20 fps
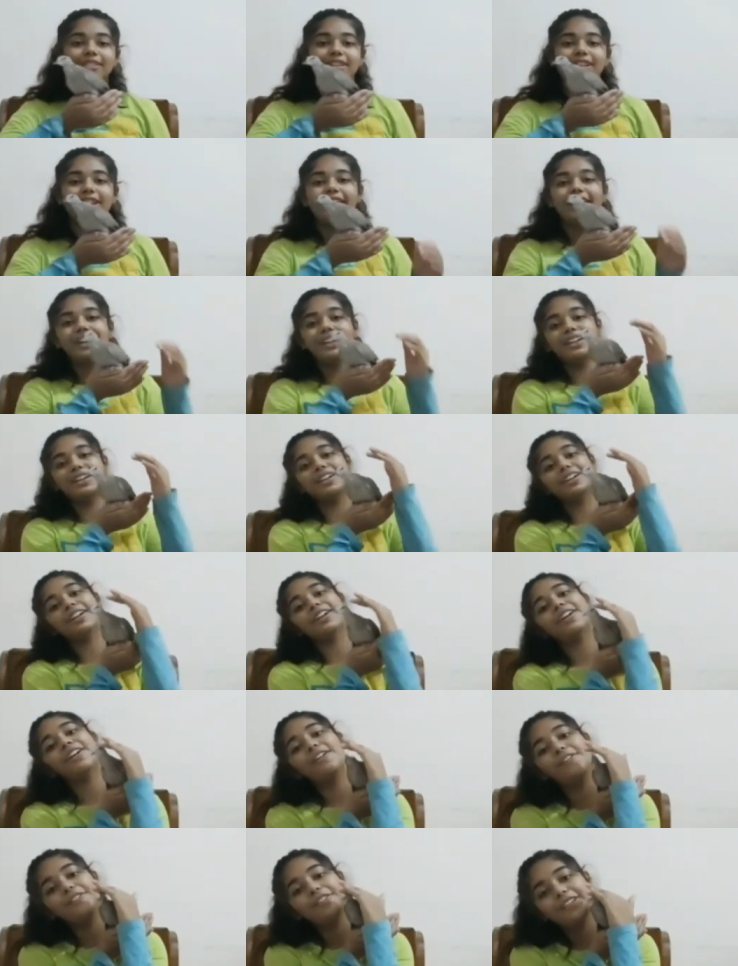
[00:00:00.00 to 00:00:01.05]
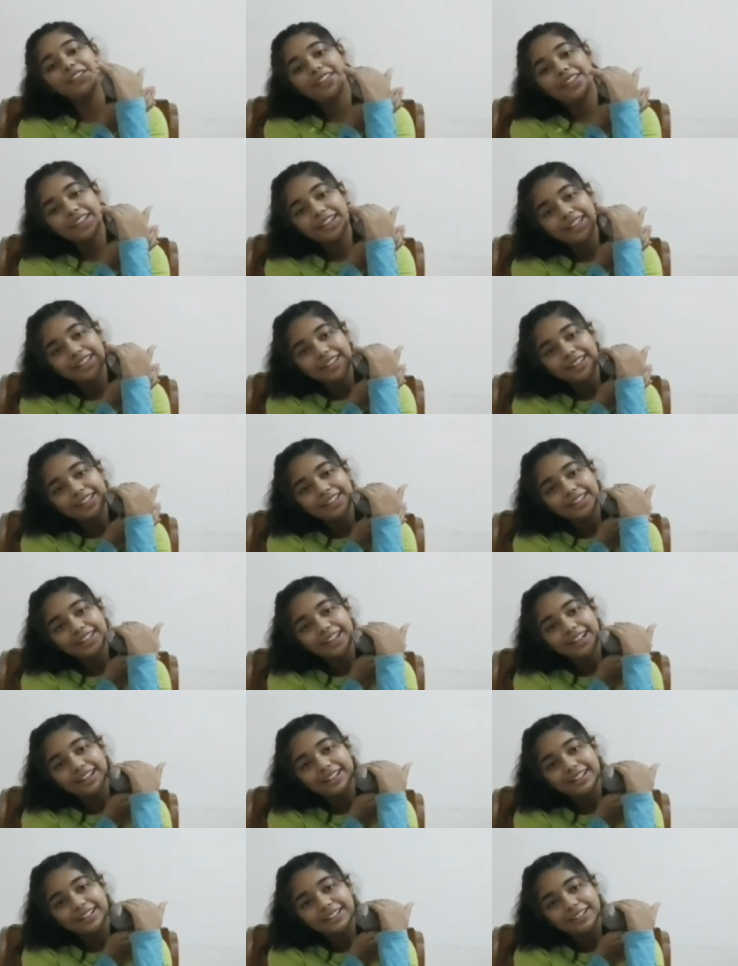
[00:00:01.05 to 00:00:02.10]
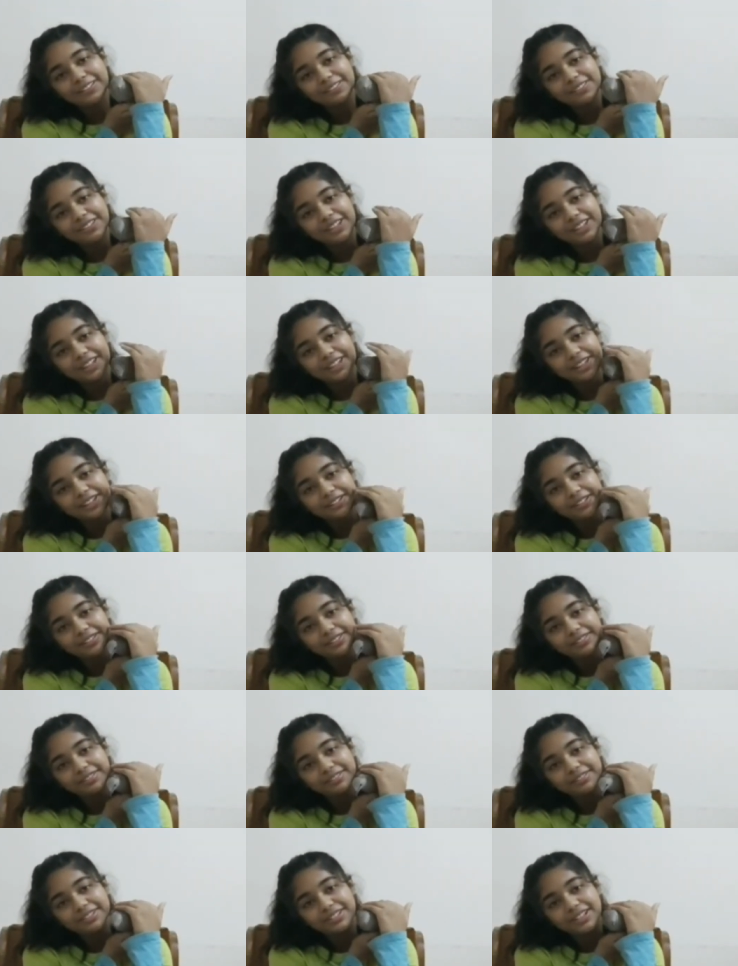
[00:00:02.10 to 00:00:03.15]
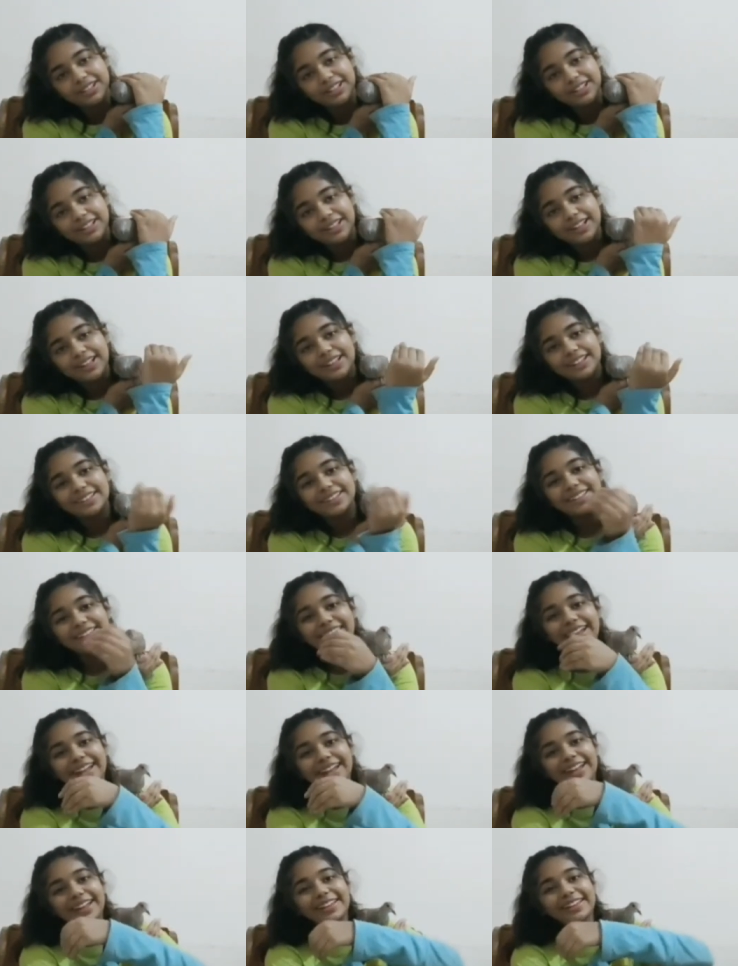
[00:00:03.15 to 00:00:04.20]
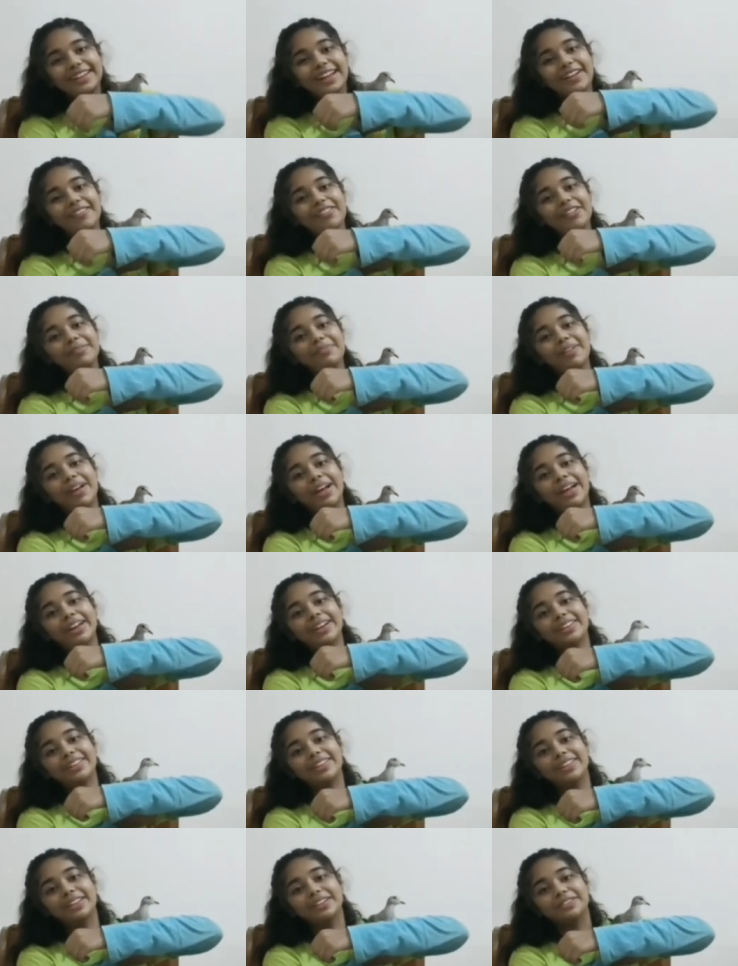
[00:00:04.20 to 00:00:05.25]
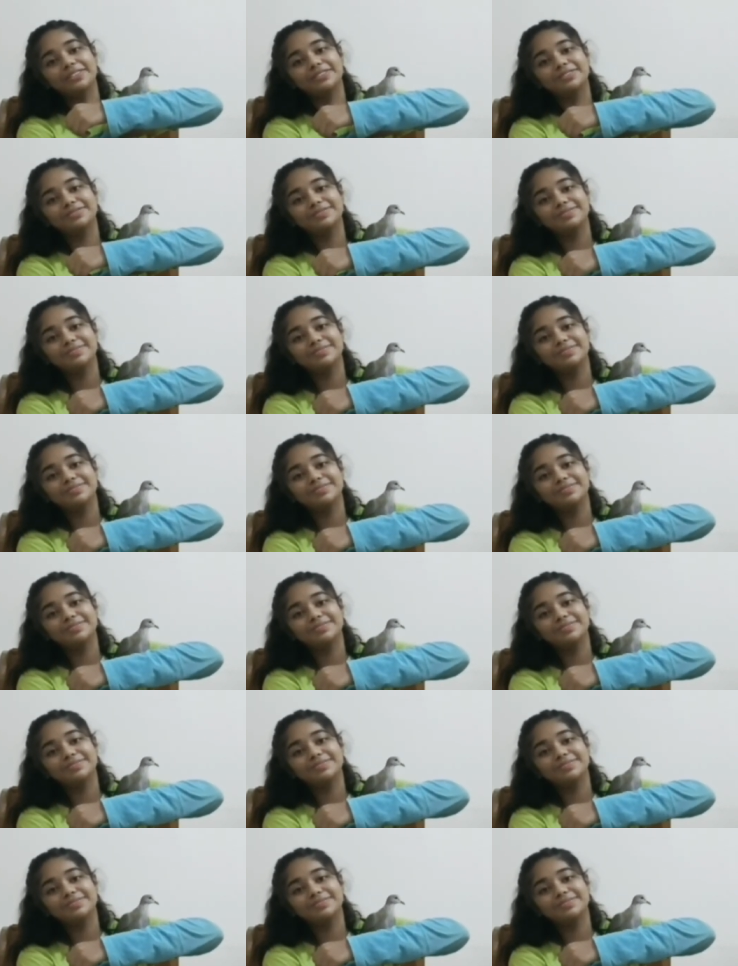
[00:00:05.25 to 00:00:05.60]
like, okay, I love you. They never bite you.